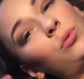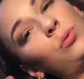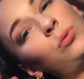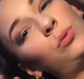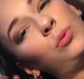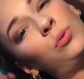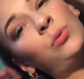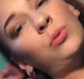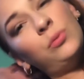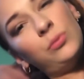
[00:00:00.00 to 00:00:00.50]

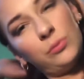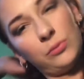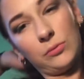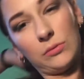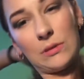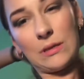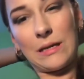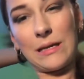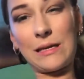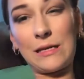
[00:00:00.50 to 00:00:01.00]
Oof,
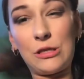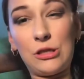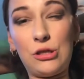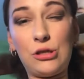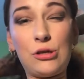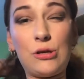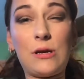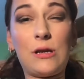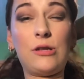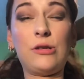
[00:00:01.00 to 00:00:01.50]
I gotta
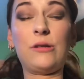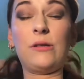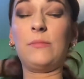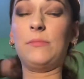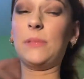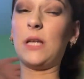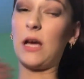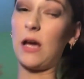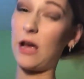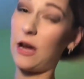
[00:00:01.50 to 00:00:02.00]
stretch.
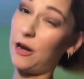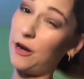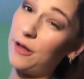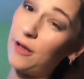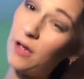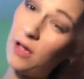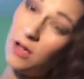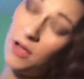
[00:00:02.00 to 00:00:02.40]
I'm tired.